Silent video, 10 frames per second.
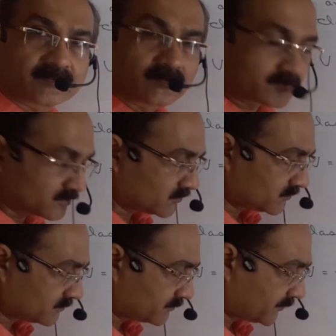go
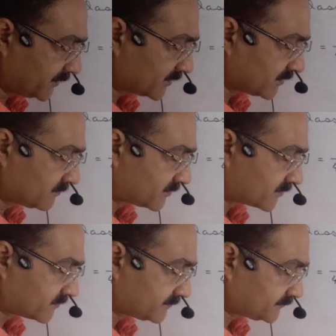to point
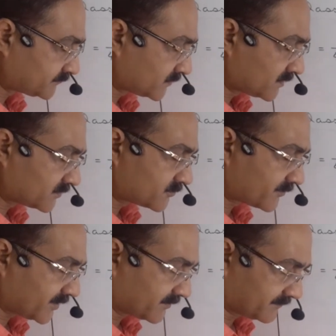number 3.